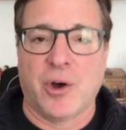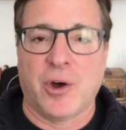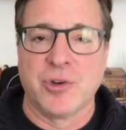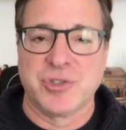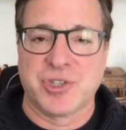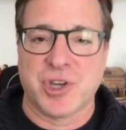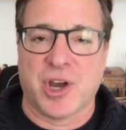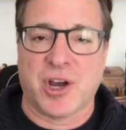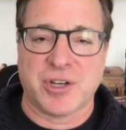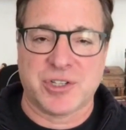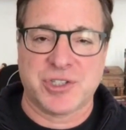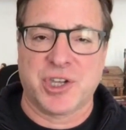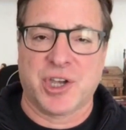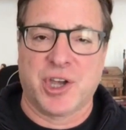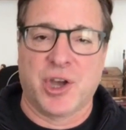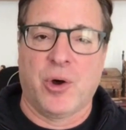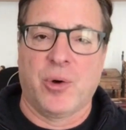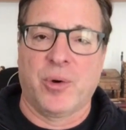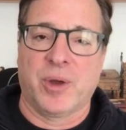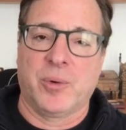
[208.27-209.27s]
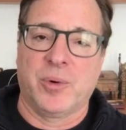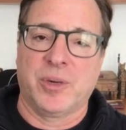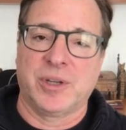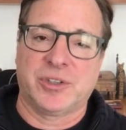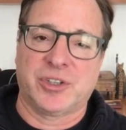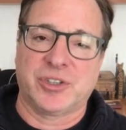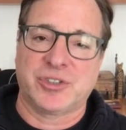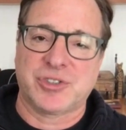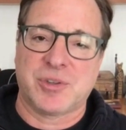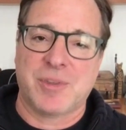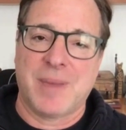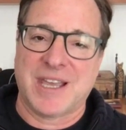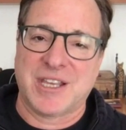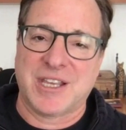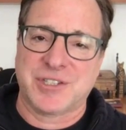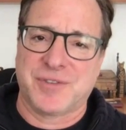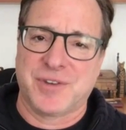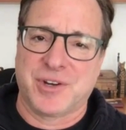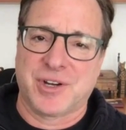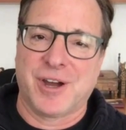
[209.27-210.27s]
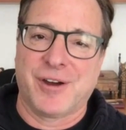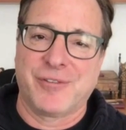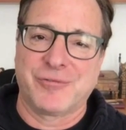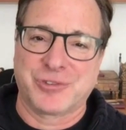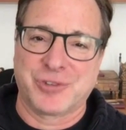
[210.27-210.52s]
Ozark's the going one, just to make us feel comfortable.